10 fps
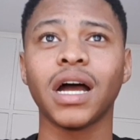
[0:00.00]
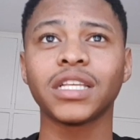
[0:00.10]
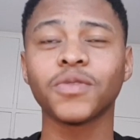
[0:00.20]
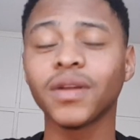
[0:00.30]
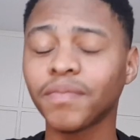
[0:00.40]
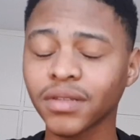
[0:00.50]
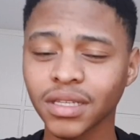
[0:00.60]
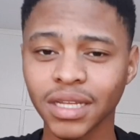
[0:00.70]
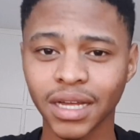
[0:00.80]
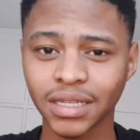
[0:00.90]
I just want to put
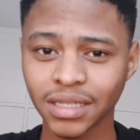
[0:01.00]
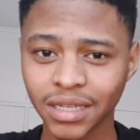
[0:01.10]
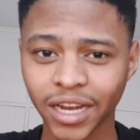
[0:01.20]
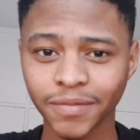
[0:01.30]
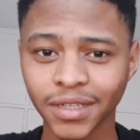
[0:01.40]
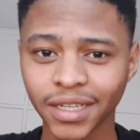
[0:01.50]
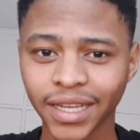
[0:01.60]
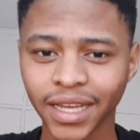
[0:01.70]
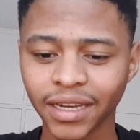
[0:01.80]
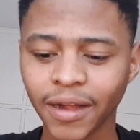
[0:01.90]
this like a disclaimer
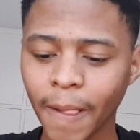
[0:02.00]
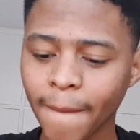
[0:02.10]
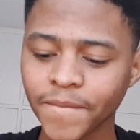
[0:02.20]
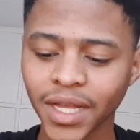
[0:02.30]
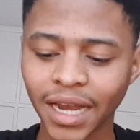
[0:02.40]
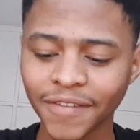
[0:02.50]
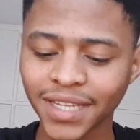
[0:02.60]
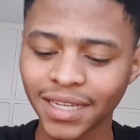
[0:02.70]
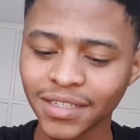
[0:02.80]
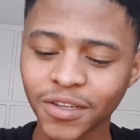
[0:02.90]
again. Life
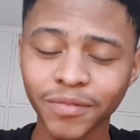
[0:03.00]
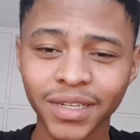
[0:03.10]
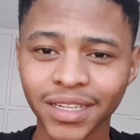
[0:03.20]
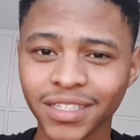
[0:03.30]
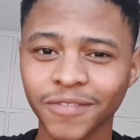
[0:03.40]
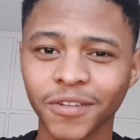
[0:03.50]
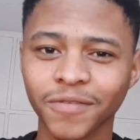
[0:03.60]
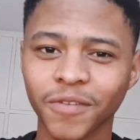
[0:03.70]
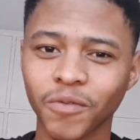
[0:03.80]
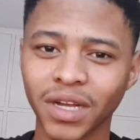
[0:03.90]
science is completely
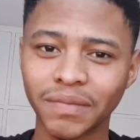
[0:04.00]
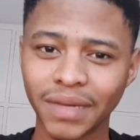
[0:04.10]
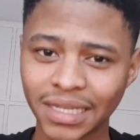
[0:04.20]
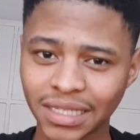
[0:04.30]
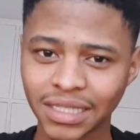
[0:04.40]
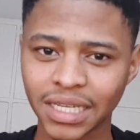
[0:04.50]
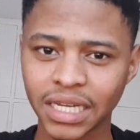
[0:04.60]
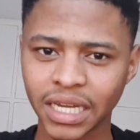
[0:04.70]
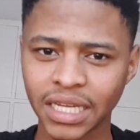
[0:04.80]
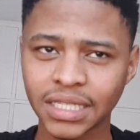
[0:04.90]
different from what medicine
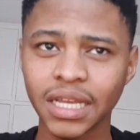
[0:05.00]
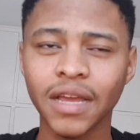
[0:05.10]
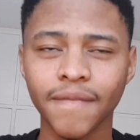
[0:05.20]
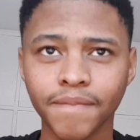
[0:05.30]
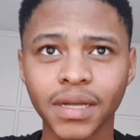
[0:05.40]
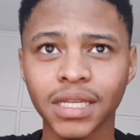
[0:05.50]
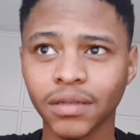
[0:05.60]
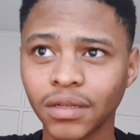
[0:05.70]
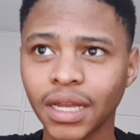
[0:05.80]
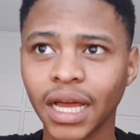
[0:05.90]
technically is. But I
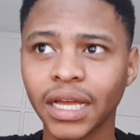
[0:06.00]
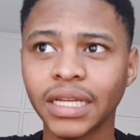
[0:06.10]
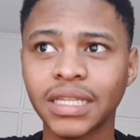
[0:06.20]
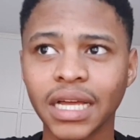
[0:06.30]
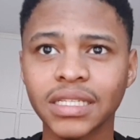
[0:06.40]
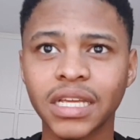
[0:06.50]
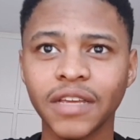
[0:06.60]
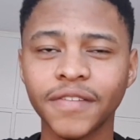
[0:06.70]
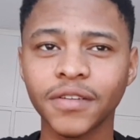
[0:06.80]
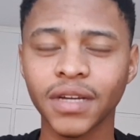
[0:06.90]
won't lie, it does
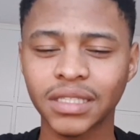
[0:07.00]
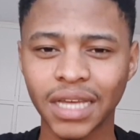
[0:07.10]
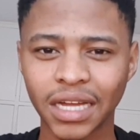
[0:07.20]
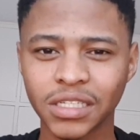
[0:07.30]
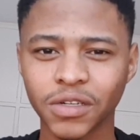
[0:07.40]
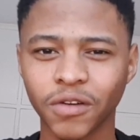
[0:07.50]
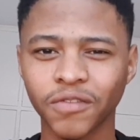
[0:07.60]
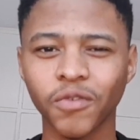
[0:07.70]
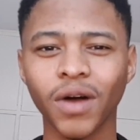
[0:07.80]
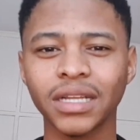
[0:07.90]
give you a touch
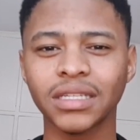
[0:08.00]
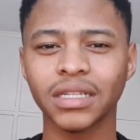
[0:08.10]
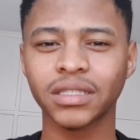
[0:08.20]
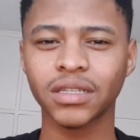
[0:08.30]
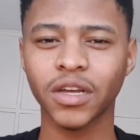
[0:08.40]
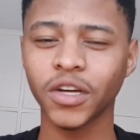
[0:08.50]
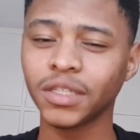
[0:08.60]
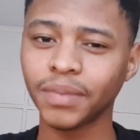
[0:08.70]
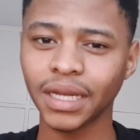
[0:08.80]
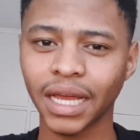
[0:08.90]
of what it
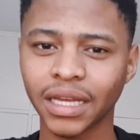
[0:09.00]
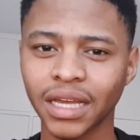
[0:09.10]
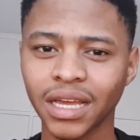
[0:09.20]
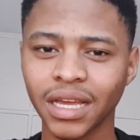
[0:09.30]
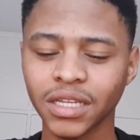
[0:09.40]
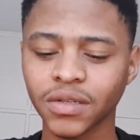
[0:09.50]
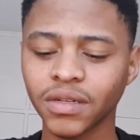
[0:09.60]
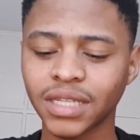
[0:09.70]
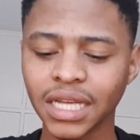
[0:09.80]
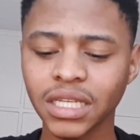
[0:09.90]
could be like. So
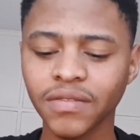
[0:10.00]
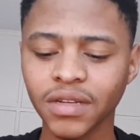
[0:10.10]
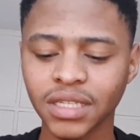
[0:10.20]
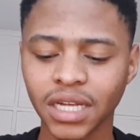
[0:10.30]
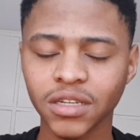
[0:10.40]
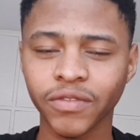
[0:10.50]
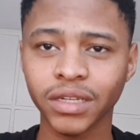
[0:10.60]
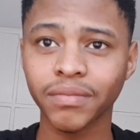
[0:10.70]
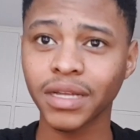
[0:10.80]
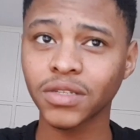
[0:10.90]
it does give you a touch of
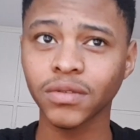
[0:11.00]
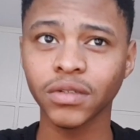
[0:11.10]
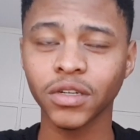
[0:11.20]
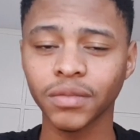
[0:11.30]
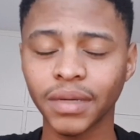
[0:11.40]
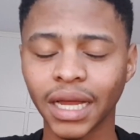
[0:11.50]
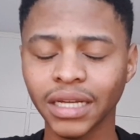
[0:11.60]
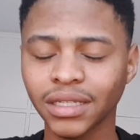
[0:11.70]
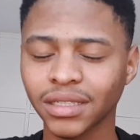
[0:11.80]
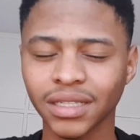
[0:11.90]
what med school could be
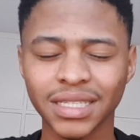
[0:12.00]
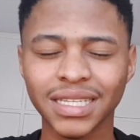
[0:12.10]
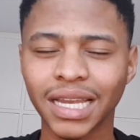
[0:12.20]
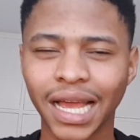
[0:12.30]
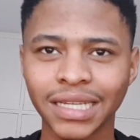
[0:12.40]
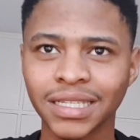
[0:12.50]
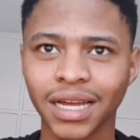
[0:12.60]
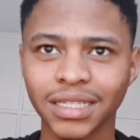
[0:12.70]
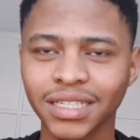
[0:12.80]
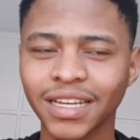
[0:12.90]
like. Slight
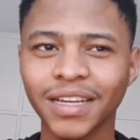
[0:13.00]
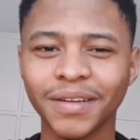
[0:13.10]
touch.